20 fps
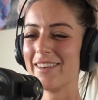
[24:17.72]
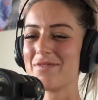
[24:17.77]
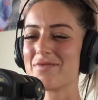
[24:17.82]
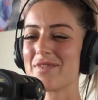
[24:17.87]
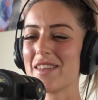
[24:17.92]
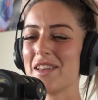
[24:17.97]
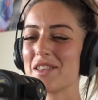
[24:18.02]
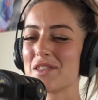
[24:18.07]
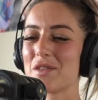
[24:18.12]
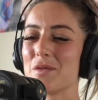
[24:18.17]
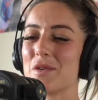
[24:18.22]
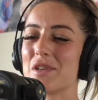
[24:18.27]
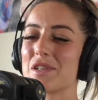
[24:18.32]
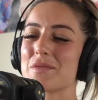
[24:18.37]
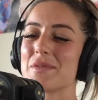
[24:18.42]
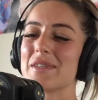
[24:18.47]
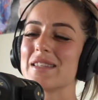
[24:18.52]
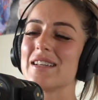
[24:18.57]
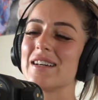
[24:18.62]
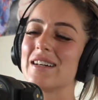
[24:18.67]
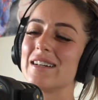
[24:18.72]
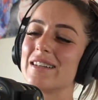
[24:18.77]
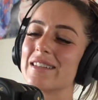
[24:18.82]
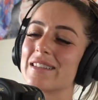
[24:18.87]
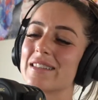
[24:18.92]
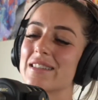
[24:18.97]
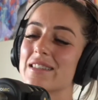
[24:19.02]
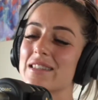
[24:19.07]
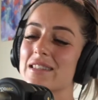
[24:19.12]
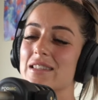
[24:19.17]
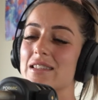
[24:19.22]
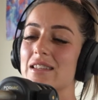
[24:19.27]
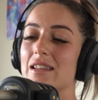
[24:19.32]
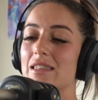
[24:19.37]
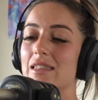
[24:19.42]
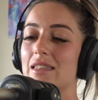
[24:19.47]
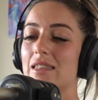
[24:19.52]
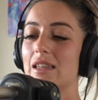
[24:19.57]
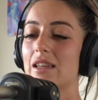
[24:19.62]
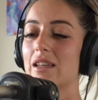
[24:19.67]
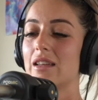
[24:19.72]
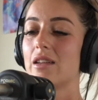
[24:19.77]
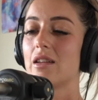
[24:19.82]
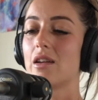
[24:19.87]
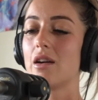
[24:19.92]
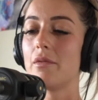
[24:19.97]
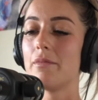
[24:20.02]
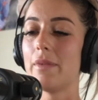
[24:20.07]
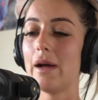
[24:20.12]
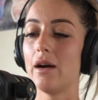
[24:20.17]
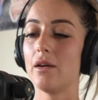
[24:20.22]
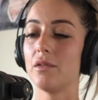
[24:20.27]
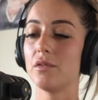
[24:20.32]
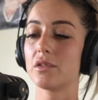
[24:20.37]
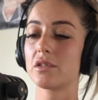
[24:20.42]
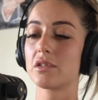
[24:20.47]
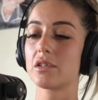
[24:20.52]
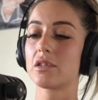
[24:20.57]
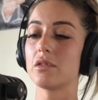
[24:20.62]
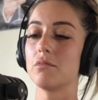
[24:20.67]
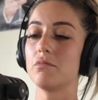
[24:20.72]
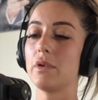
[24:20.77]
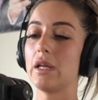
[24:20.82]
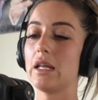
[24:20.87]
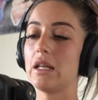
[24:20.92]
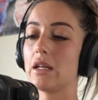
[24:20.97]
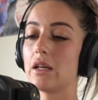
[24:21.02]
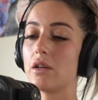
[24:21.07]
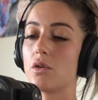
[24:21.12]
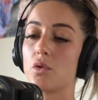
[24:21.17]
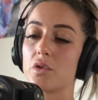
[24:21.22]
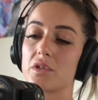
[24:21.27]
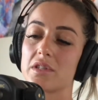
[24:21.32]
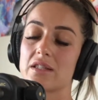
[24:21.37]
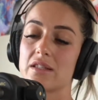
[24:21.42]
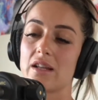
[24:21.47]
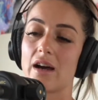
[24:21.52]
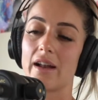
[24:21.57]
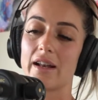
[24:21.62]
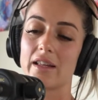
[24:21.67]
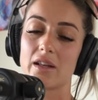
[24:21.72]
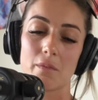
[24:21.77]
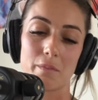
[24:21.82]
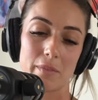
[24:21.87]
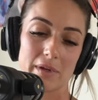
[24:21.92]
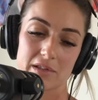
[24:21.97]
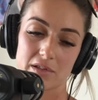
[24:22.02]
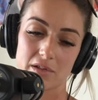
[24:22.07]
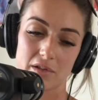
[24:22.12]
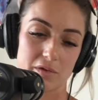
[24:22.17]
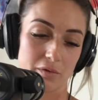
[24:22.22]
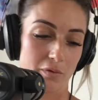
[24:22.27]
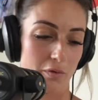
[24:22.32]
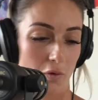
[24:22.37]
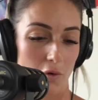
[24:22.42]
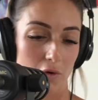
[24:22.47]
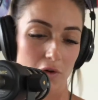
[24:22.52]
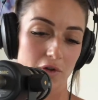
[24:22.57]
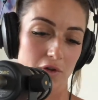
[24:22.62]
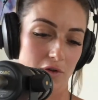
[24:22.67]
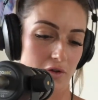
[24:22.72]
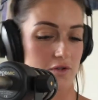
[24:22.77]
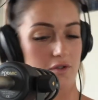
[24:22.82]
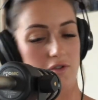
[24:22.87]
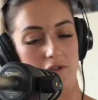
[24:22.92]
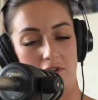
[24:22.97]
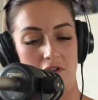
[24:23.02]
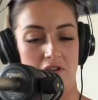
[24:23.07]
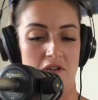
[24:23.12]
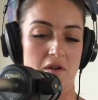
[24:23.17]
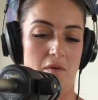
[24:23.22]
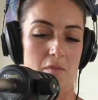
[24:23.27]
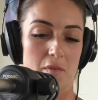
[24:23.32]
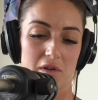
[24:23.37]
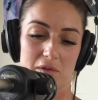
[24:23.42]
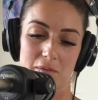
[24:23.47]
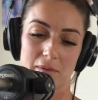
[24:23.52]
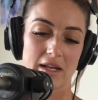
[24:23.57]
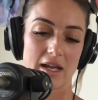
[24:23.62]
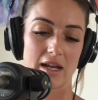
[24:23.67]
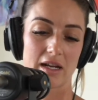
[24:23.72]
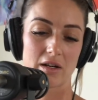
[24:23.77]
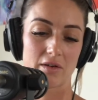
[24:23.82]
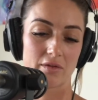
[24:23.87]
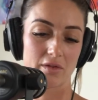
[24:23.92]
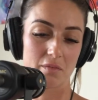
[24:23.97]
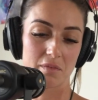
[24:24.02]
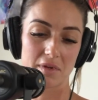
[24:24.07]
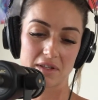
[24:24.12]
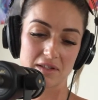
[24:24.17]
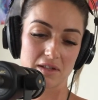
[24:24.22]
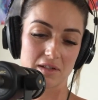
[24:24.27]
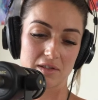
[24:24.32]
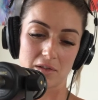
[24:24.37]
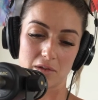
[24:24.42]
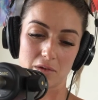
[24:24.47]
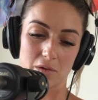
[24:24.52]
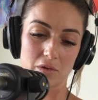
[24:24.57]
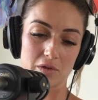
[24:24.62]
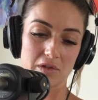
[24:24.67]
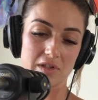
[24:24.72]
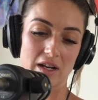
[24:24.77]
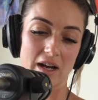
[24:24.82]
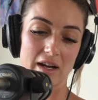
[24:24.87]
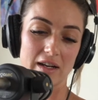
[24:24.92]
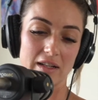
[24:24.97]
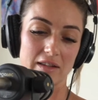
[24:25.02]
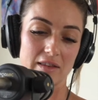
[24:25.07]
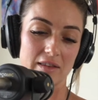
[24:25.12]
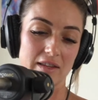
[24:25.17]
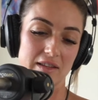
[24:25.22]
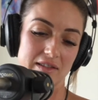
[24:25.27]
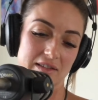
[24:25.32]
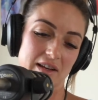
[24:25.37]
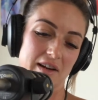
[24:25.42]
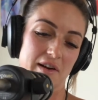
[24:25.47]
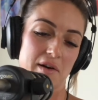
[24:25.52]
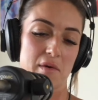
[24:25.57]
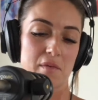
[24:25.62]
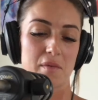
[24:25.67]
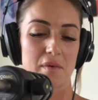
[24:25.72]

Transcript: So what has been the hardest thing about being in or starting a business for you? Possibly any of the businesses or starting this up?